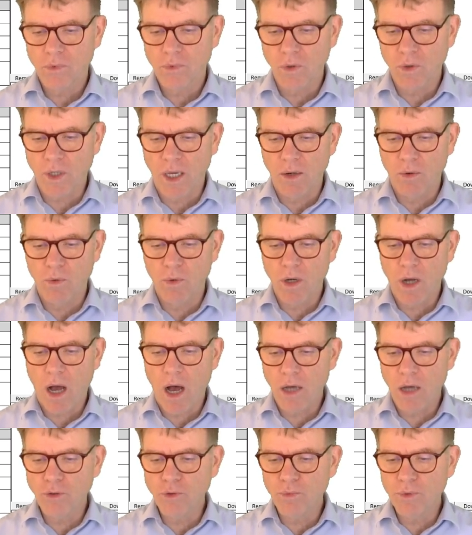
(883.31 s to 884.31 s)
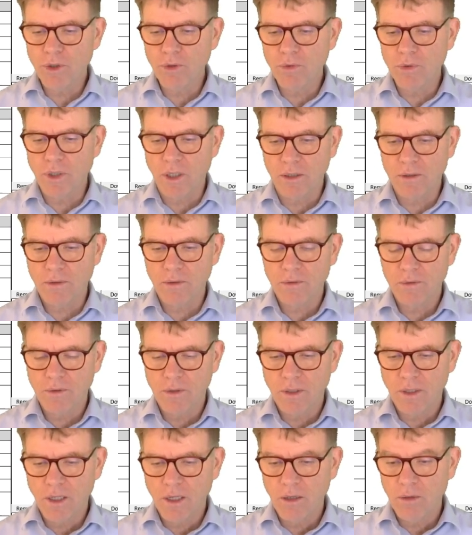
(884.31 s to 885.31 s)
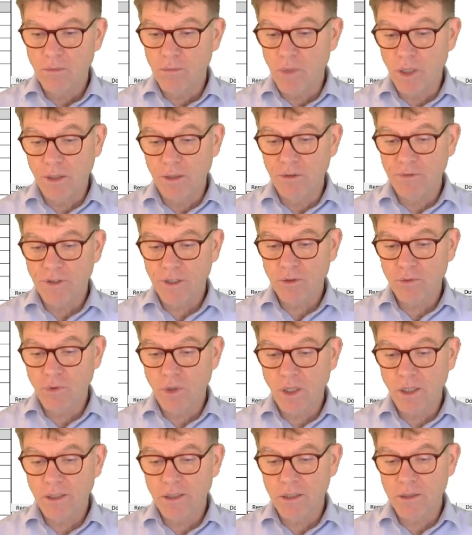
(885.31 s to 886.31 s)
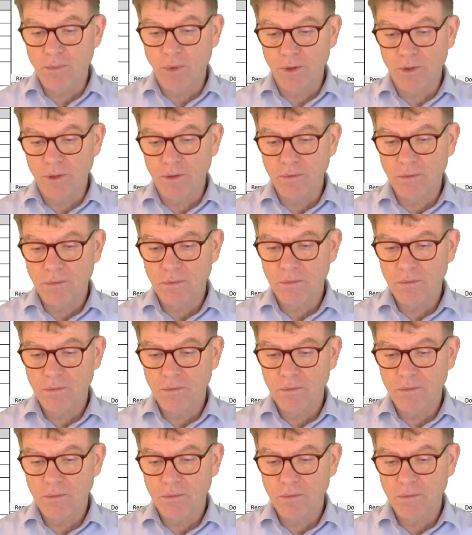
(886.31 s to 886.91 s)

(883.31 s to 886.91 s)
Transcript: Okay, well, how do we do that? But in fact, you click this button,